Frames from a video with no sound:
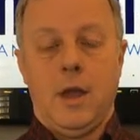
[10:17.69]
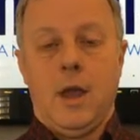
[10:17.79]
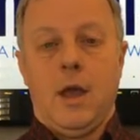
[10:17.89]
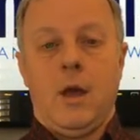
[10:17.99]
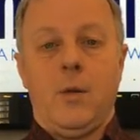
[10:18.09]

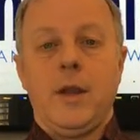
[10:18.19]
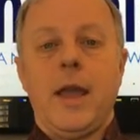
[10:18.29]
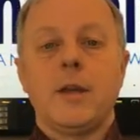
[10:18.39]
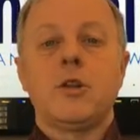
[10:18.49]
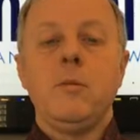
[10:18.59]
When you got
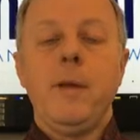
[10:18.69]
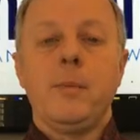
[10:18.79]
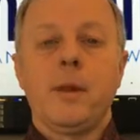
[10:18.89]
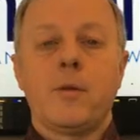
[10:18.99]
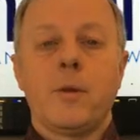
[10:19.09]
two people
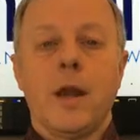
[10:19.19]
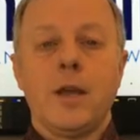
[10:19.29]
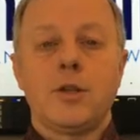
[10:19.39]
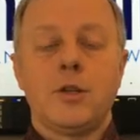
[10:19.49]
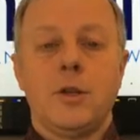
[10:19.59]
in a
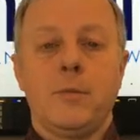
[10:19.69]
relationship,